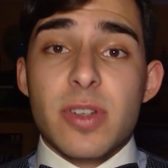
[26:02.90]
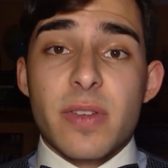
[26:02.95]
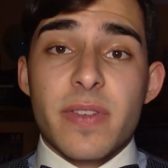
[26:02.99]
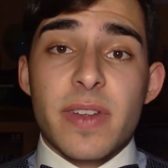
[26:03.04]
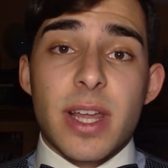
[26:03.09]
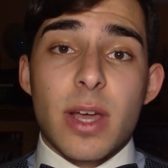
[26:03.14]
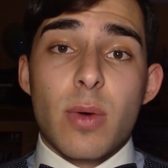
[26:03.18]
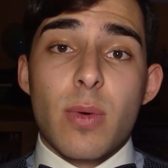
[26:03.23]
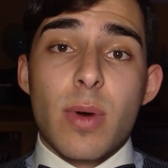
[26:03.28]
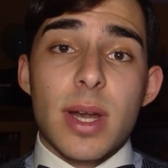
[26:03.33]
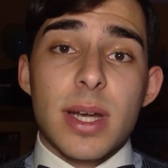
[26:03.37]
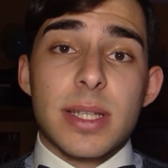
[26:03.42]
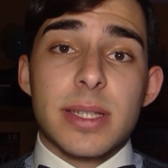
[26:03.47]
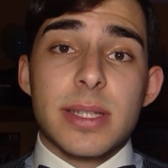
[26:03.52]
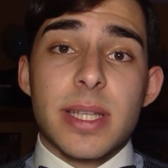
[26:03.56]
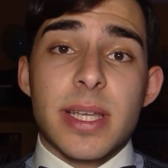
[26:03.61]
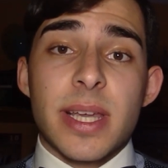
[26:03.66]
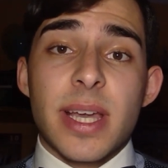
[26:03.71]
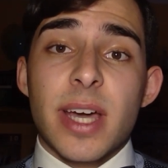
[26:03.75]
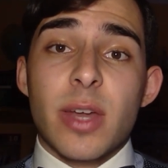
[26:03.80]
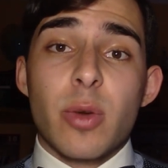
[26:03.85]
of
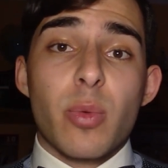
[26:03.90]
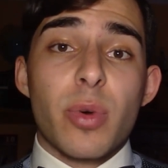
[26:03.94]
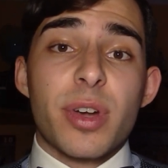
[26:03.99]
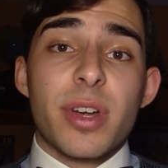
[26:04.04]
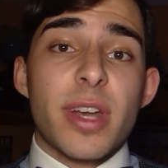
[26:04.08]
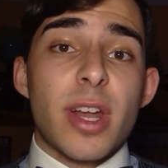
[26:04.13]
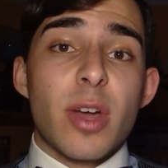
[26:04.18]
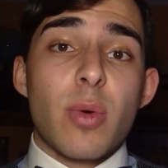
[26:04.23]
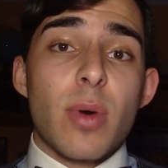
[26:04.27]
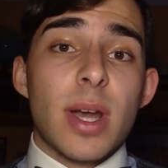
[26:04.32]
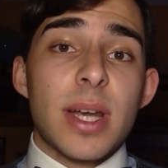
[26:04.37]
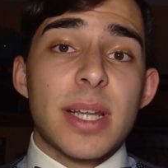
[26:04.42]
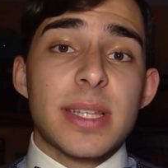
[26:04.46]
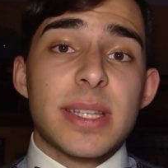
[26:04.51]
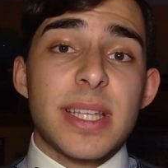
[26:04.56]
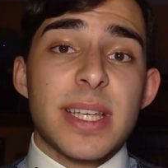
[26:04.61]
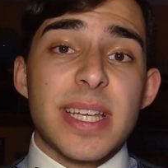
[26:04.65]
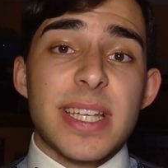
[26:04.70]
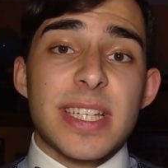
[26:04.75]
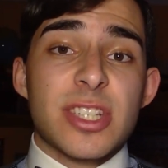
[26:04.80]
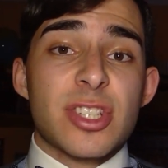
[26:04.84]
inequality and where
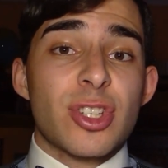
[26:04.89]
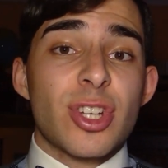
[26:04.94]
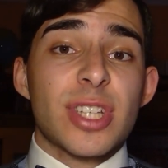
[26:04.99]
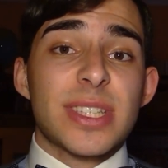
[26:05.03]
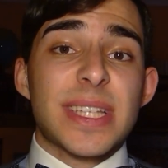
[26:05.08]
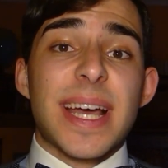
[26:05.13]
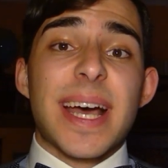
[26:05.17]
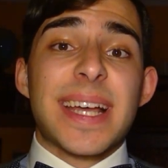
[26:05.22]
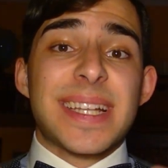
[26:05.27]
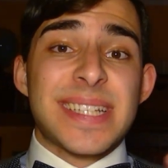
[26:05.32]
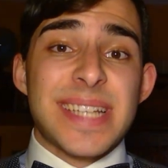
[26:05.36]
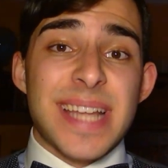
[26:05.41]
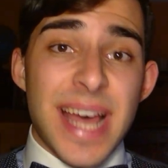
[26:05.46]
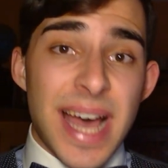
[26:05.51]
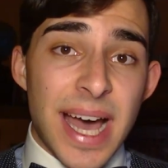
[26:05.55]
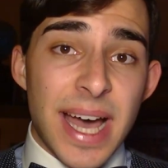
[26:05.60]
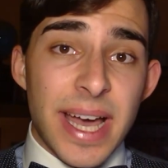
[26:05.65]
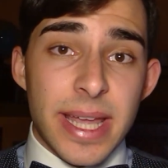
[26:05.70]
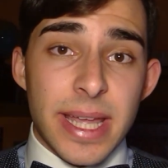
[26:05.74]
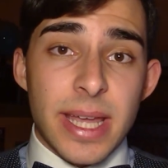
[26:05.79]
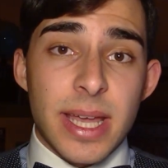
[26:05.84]
inequality is not as
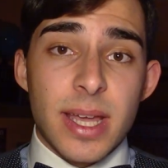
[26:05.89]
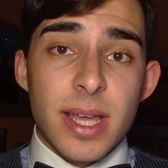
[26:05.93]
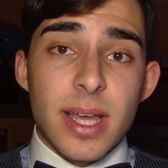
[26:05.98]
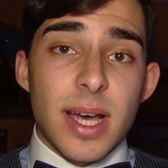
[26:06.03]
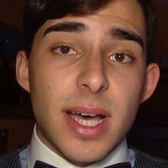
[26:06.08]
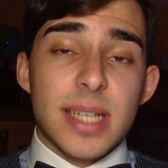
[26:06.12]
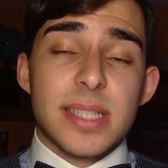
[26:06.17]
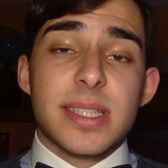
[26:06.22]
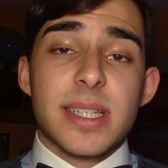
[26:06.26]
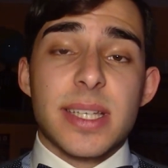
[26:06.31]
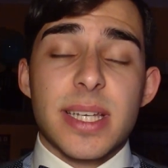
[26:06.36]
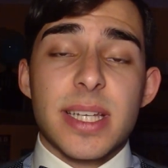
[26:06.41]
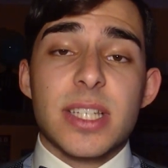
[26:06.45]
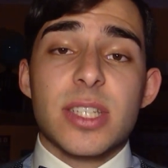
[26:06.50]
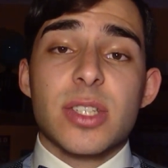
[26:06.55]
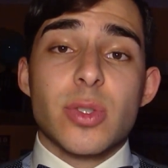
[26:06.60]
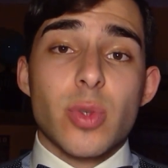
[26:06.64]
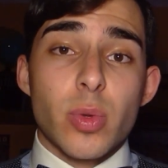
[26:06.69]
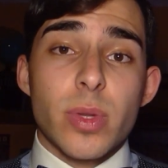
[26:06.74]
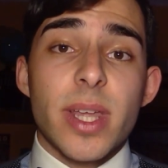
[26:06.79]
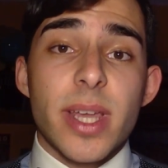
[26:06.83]
high as it
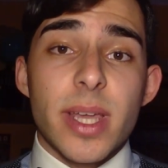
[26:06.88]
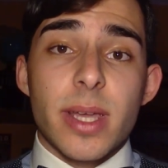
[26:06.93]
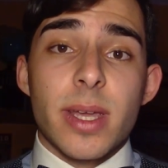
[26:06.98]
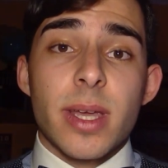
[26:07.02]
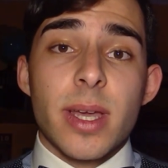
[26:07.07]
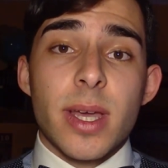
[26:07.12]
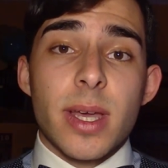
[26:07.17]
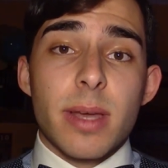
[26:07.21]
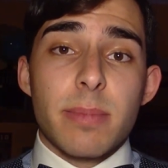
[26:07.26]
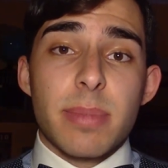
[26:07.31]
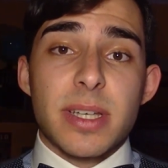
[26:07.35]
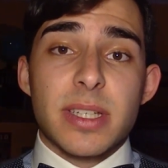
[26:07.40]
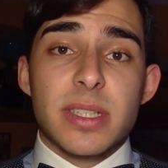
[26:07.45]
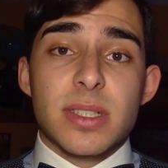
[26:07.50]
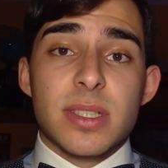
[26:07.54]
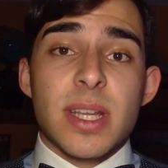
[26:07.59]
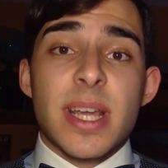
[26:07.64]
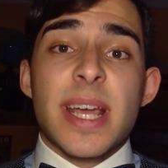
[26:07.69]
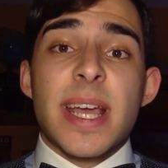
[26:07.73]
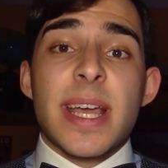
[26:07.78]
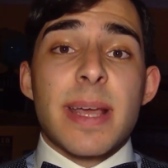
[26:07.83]
is today,
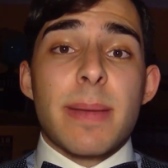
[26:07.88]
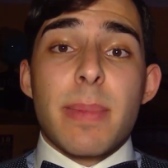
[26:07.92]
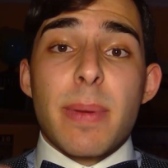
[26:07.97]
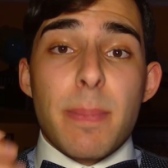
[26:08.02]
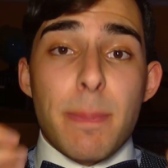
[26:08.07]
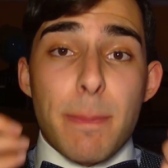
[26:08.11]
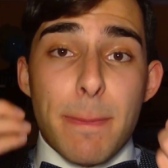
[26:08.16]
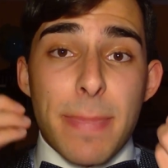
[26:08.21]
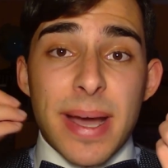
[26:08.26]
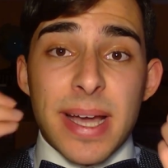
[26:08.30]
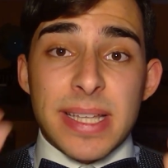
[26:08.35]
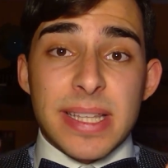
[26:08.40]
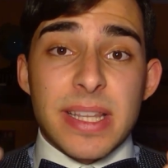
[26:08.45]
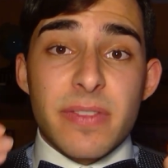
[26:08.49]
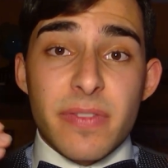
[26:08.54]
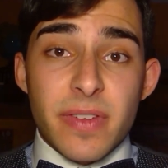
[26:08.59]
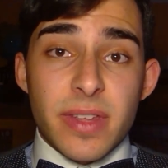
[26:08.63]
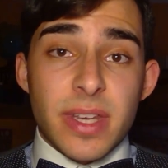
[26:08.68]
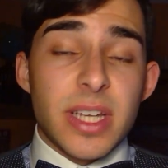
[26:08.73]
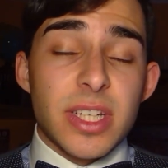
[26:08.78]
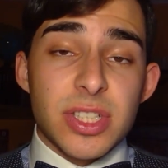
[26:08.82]
because by
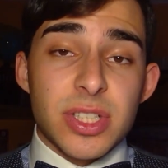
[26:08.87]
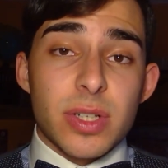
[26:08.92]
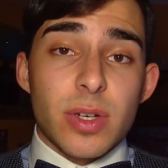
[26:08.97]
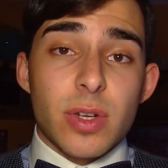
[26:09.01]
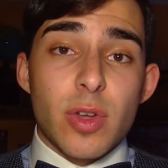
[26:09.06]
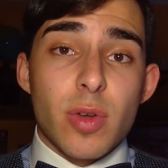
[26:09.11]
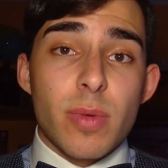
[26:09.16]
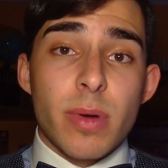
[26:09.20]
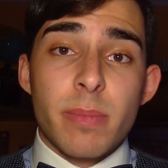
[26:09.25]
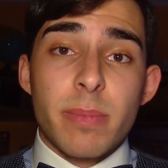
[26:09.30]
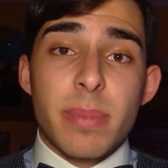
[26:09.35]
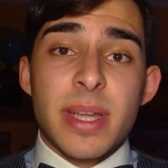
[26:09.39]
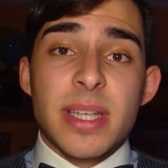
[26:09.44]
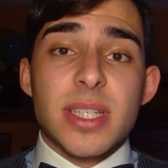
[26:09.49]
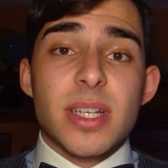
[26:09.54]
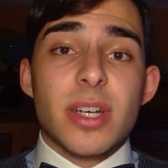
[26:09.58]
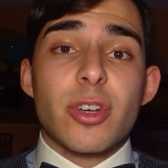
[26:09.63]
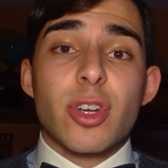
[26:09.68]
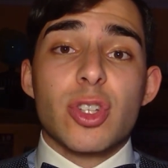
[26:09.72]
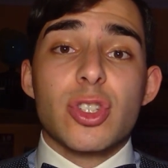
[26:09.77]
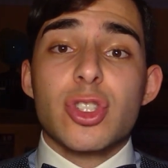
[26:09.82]
definition human beings
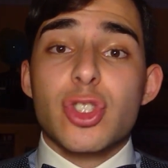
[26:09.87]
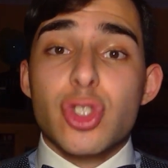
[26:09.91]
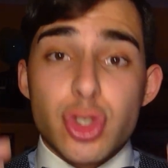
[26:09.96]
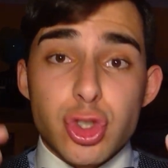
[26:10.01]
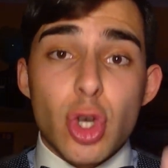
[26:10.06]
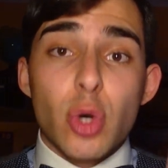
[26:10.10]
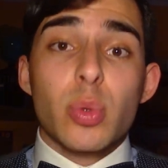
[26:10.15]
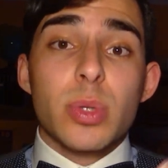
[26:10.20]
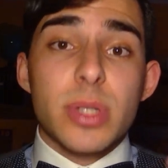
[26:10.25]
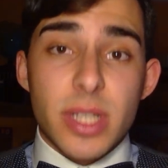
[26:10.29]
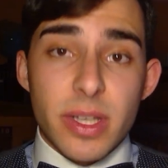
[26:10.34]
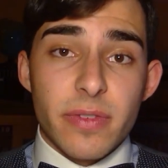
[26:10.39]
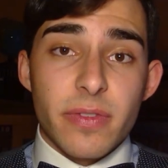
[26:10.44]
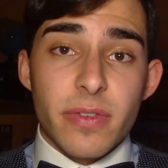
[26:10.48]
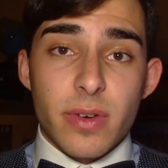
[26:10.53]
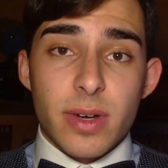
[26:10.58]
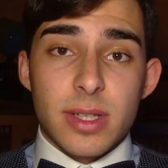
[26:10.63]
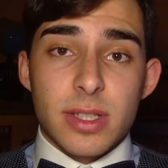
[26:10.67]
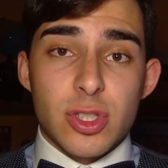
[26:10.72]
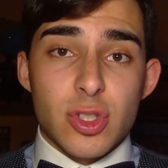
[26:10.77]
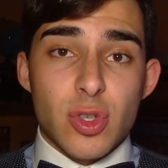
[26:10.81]
are not so
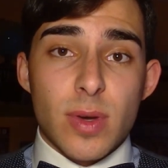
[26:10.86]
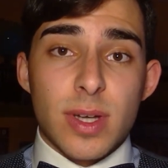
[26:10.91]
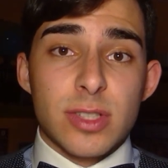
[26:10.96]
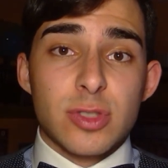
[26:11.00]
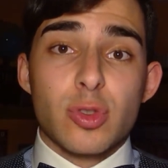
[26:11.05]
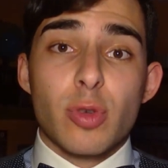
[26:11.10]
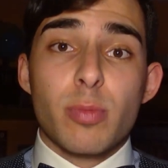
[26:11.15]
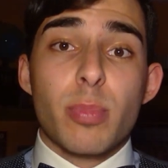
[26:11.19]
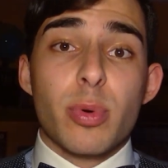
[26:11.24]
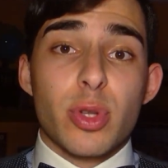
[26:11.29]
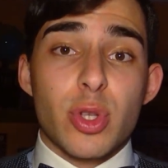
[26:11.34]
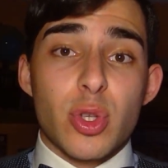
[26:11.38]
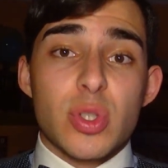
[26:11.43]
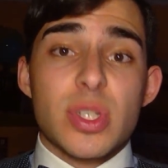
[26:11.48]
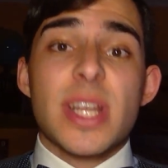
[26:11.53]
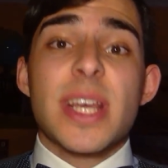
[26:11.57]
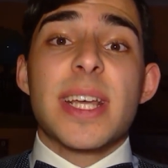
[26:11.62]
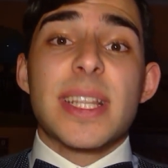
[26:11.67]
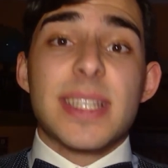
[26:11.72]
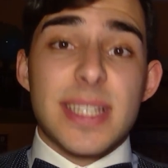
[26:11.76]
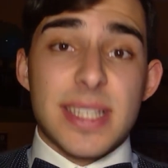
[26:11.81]
different so as to produce
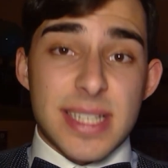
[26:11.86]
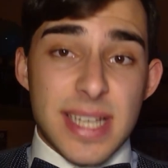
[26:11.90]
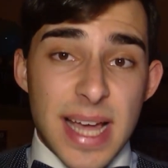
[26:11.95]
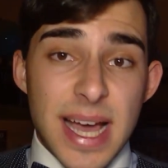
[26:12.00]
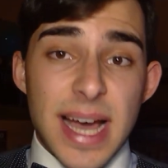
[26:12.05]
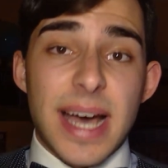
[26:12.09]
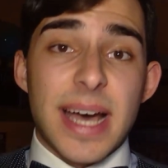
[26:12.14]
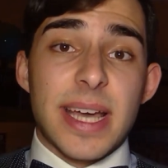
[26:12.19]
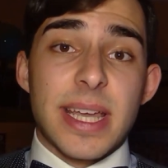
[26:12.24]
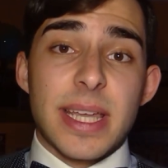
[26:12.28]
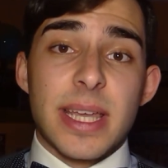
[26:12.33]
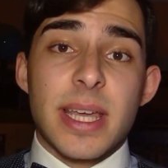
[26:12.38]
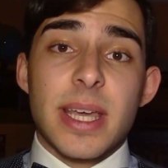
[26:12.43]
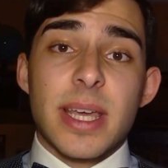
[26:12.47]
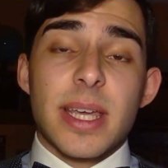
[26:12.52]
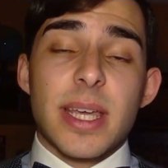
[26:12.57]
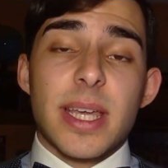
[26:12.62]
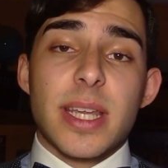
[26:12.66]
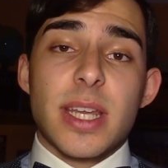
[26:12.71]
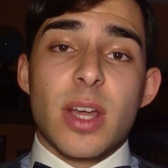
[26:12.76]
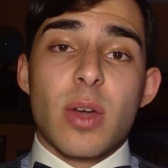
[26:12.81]
these high
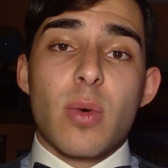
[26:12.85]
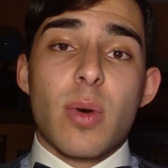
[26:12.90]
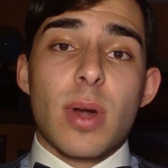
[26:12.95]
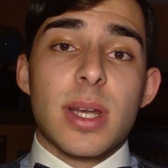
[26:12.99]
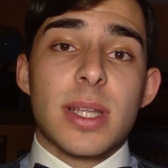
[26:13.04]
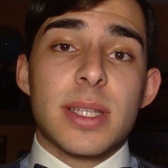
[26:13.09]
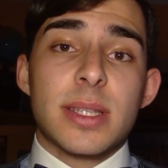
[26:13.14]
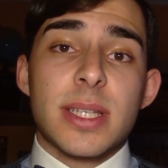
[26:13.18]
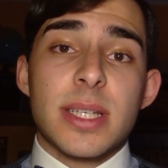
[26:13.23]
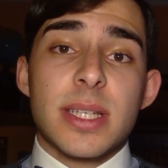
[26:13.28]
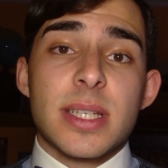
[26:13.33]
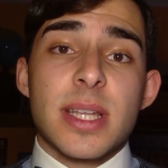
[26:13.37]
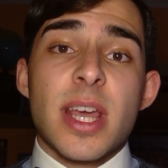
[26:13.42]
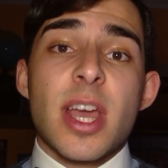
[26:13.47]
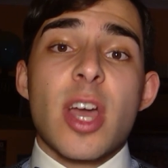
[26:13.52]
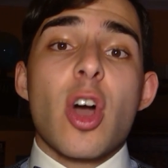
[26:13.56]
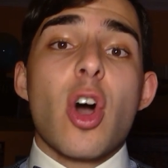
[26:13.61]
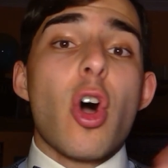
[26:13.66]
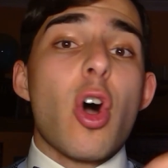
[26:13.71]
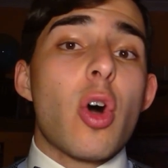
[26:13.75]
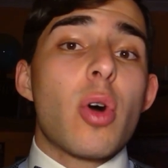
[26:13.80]
inequalities
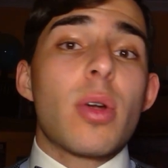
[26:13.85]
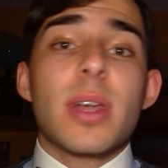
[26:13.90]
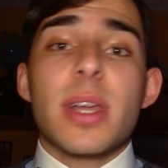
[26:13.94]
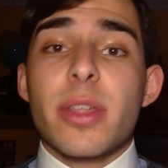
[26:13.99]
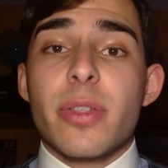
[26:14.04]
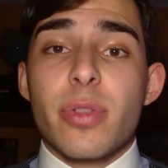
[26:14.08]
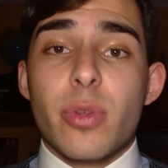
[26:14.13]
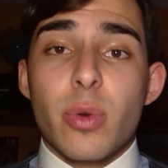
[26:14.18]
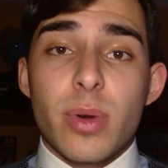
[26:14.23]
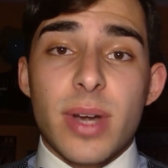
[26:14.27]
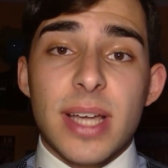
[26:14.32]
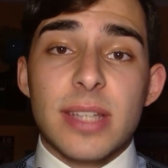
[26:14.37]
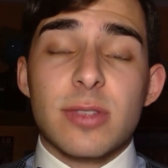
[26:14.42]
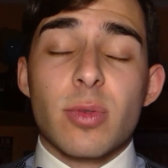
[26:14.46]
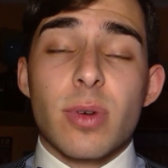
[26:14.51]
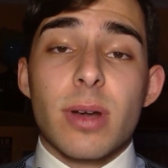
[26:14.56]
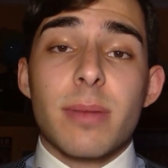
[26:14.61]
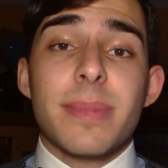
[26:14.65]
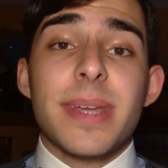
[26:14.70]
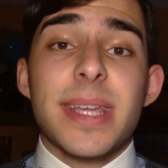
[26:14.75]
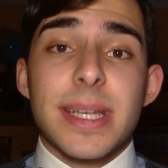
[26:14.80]
only through
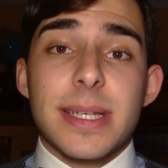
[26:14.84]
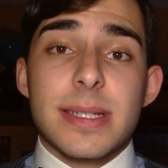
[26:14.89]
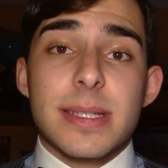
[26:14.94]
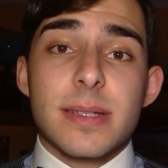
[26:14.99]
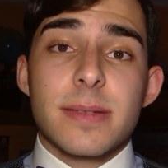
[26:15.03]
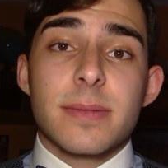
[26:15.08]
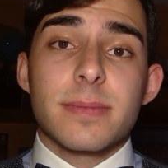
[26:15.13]
natural means.